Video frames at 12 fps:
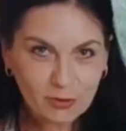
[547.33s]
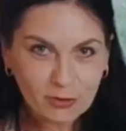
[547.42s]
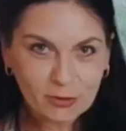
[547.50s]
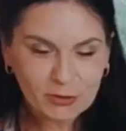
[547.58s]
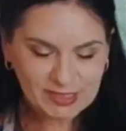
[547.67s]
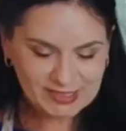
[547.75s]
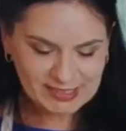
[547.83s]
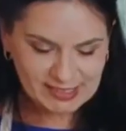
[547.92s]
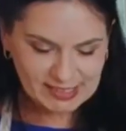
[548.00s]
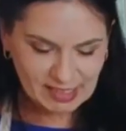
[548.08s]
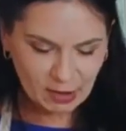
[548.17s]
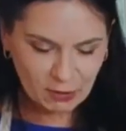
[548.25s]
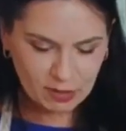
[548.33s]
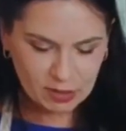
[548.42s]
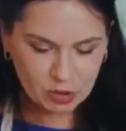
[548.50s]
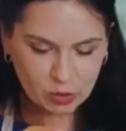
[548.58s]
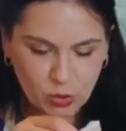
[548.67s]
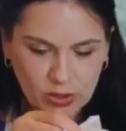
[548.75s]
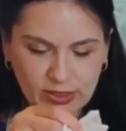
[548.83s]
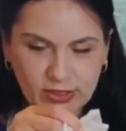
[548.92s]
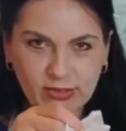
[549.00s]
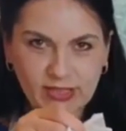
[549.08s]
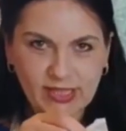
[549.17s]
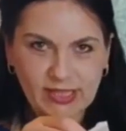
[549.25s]
Look at this, how much water
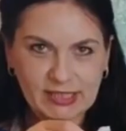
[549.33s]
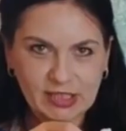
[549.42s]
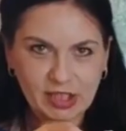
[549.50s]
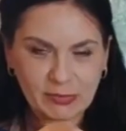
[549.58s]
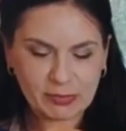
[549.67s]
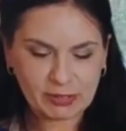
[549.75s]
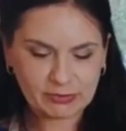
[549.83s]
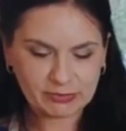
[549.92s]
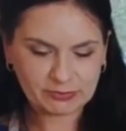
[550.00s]
already dripping.